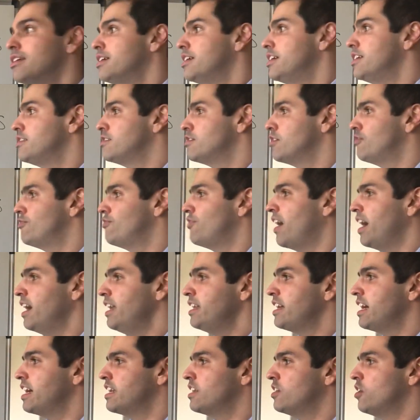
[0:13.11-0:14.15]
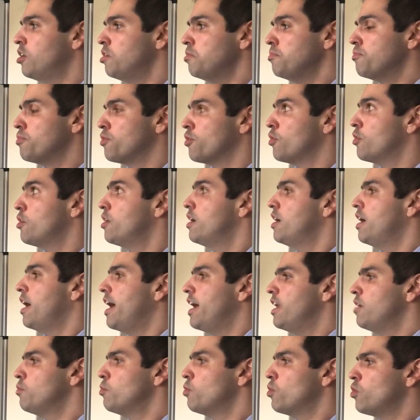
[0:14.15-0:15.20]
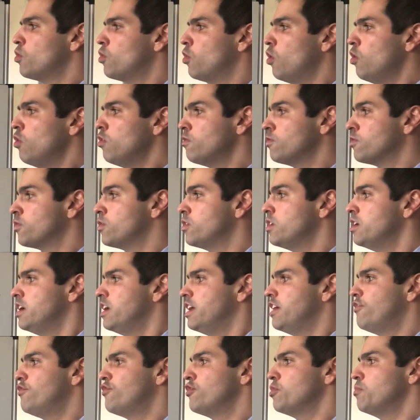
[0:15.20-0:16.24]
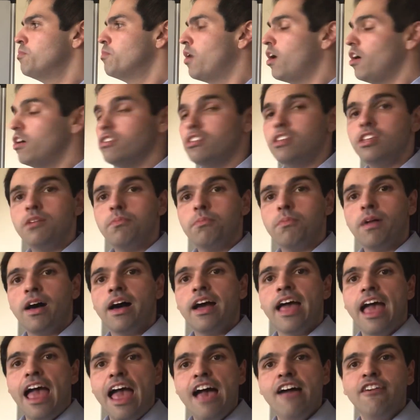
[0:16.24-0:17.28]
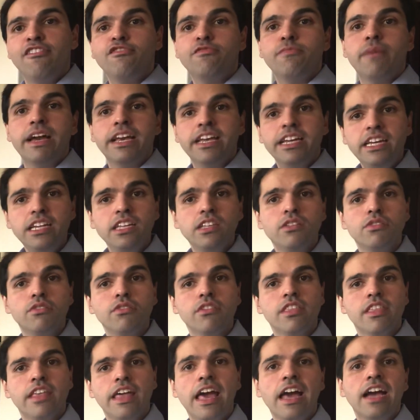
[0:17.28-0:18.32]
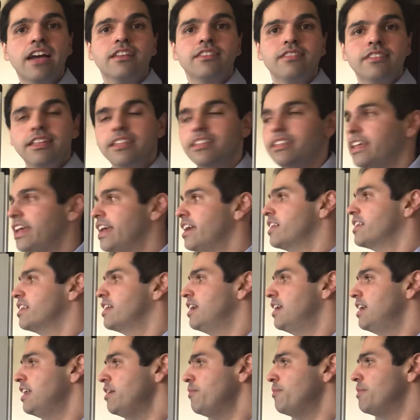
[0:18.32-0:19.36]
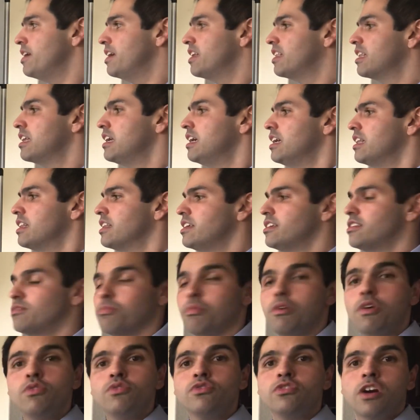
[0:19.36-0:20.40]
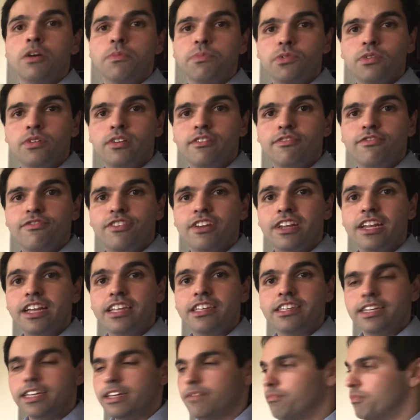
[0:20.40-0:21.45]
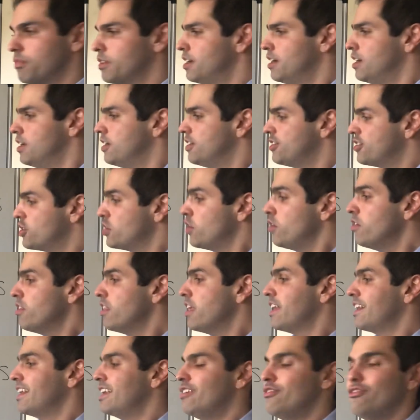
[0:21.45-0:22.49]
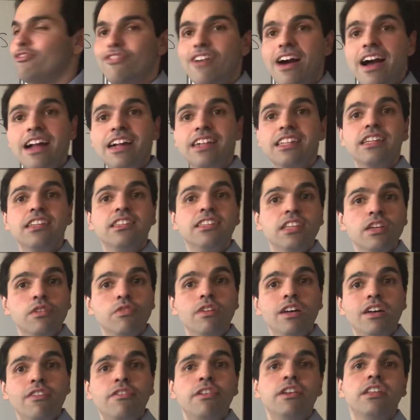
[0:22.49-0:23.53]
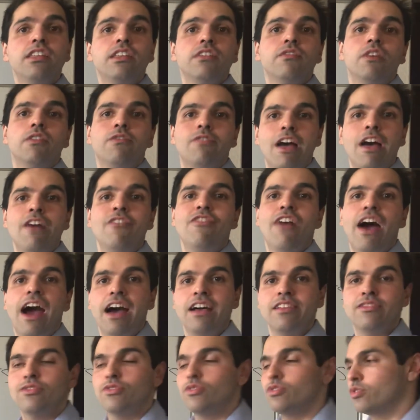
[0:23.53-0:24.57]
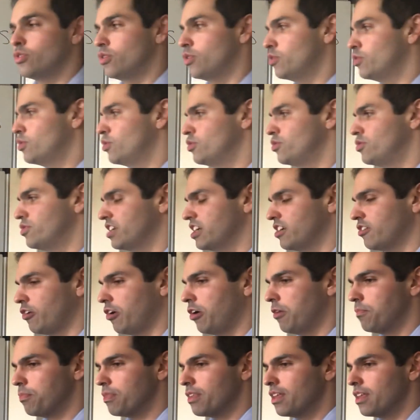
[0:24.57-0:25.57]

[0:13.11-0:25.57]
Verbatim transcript: is a finite number, and moreover, if you multiply f by e to the x and take the limit, this blows up to infinity. Show that, in fact, the derivative of f has to go to zero.